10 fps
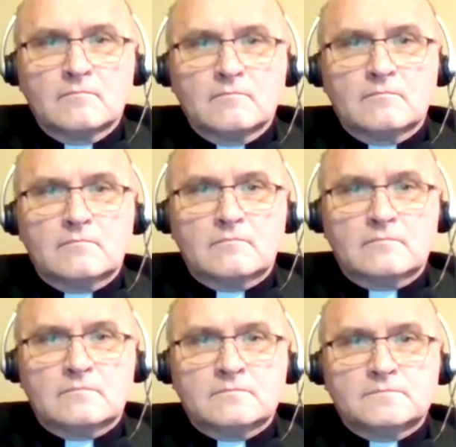
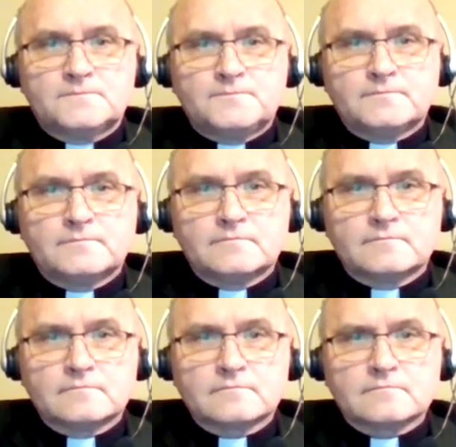
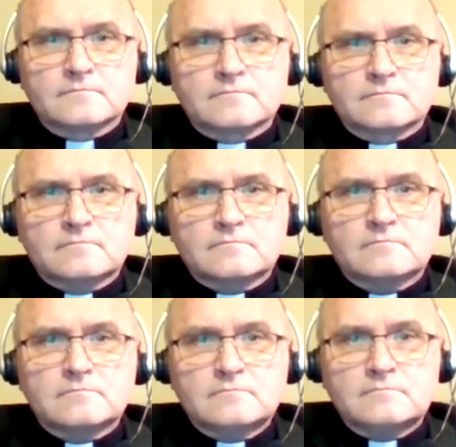
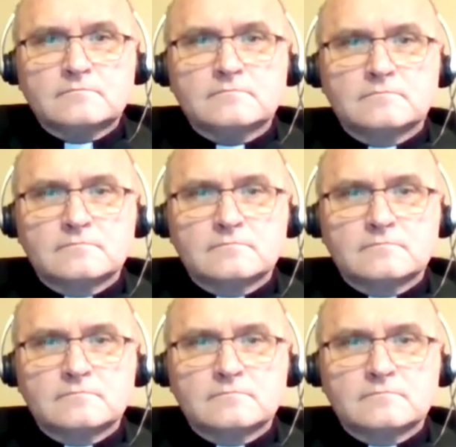[no speech]